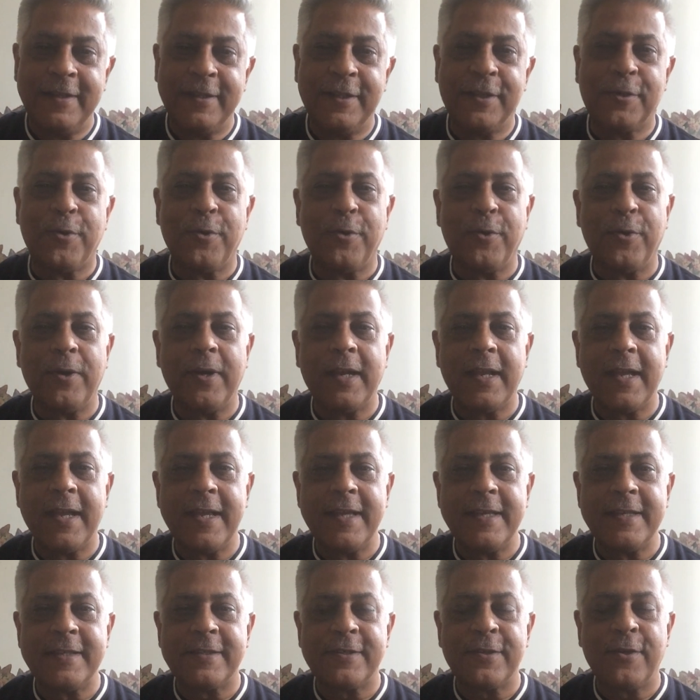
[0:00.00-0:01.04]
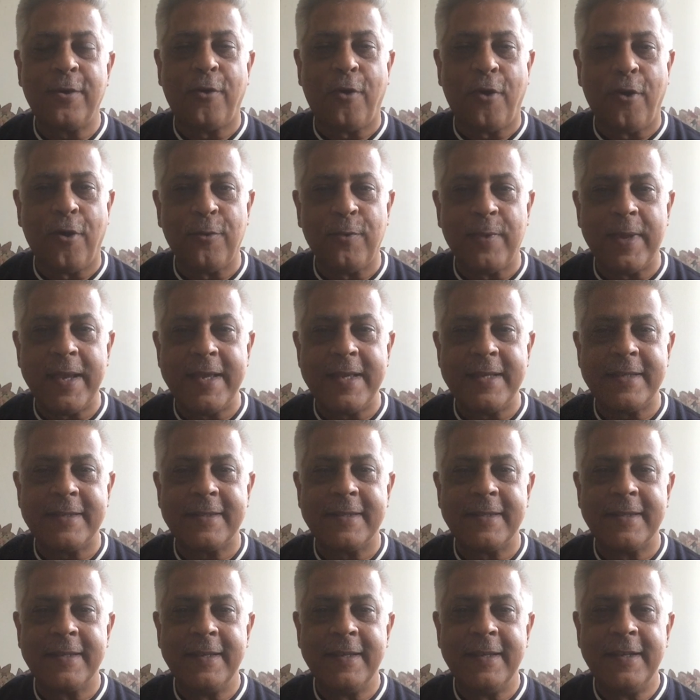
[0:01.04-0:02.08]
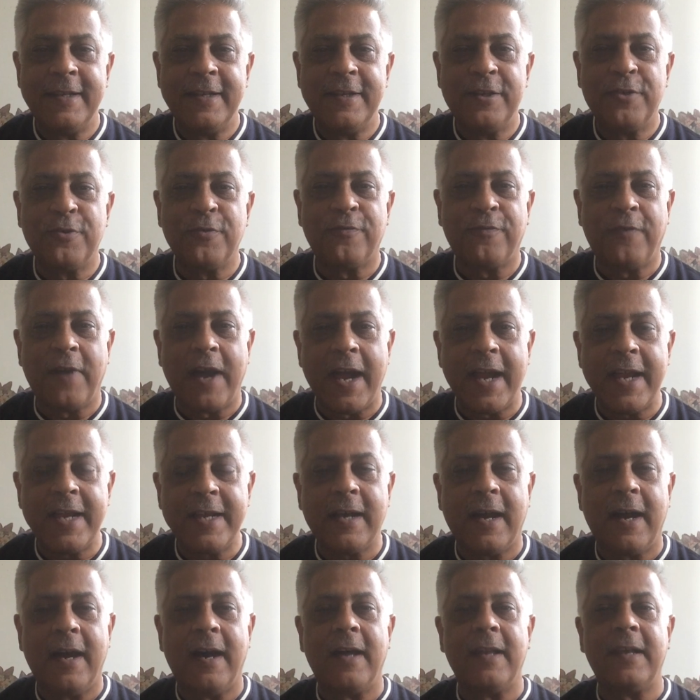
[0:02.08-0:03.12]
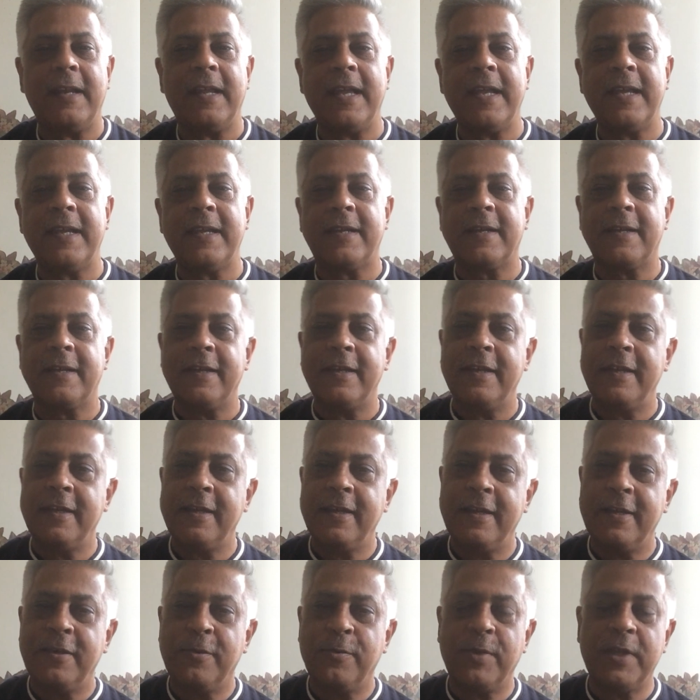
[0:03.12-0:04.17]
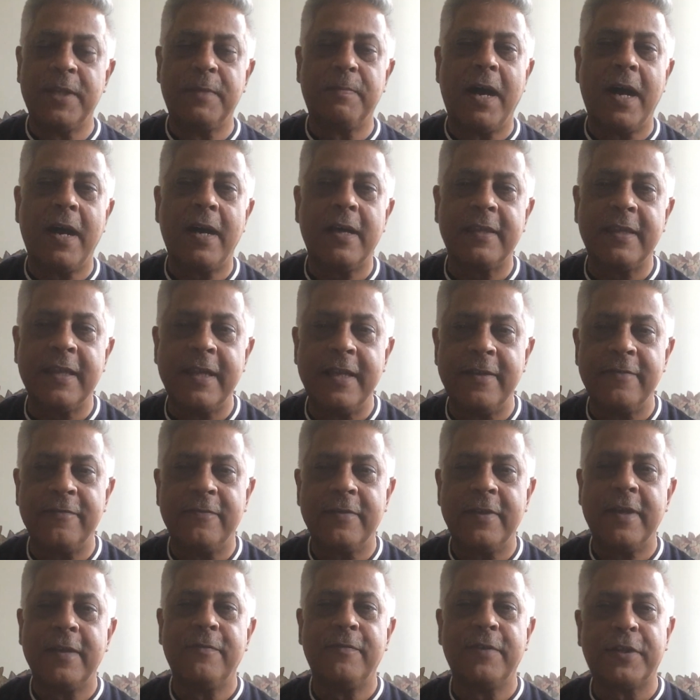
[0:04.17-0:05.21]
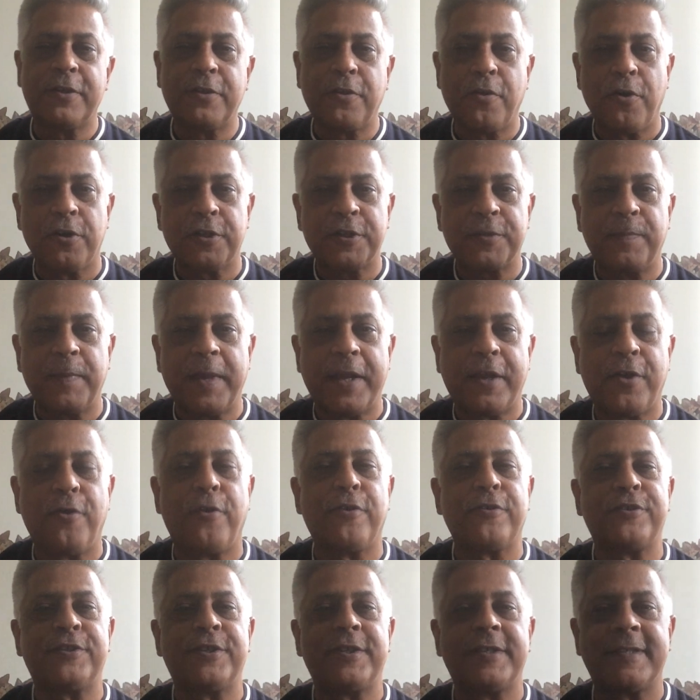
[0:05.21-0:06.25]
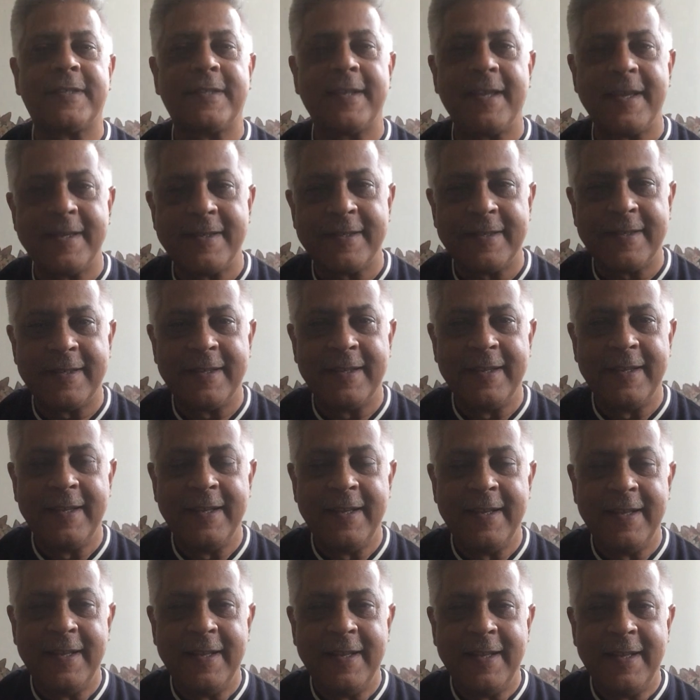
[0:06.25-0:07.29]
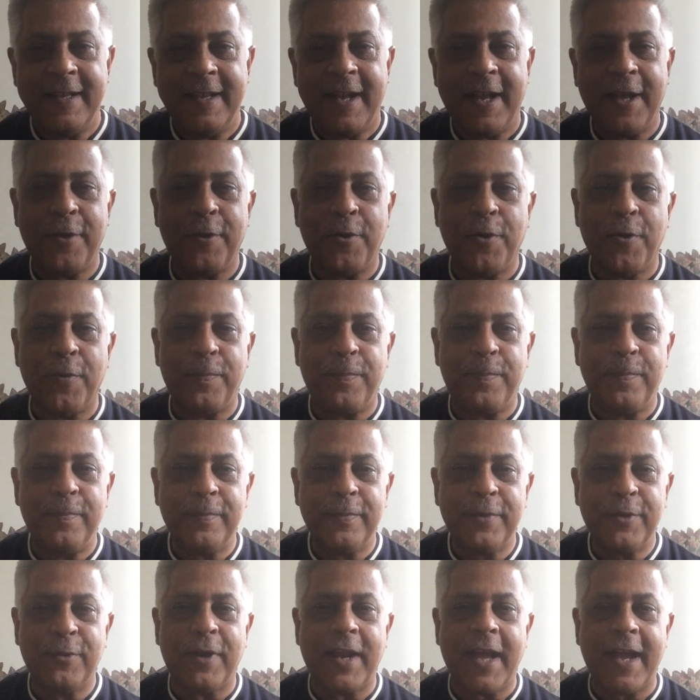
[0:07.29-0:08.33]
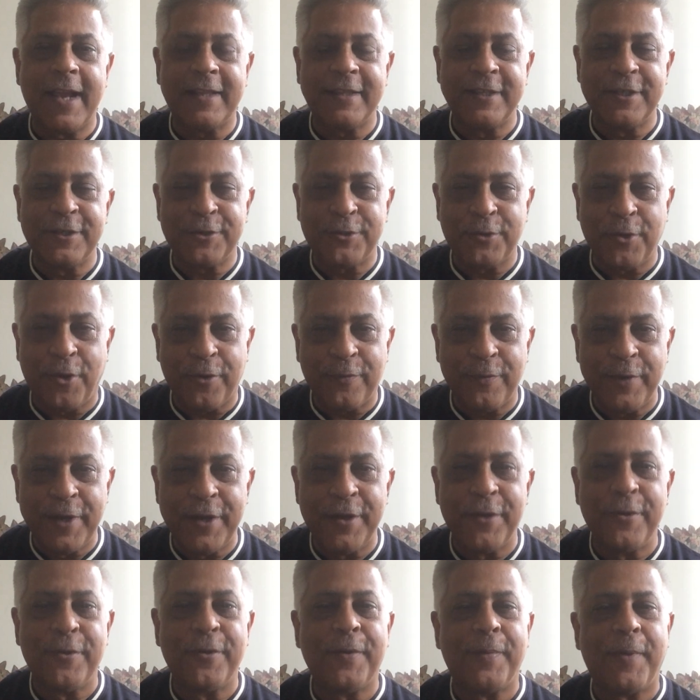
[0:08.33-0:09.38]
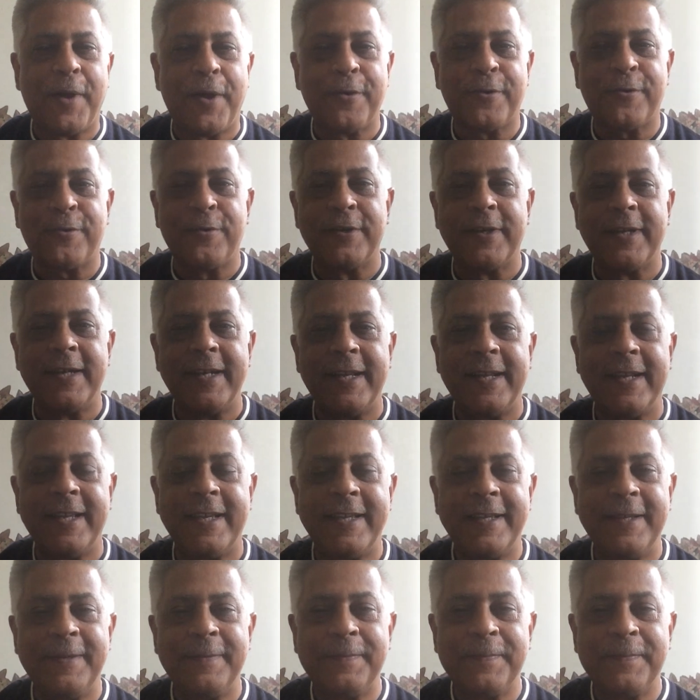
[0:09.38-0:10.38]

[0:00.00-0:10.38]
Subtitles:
The goal is always to find our link with Mahadev, with cosmic consciousness. I hope you liked this short video about Kundalini.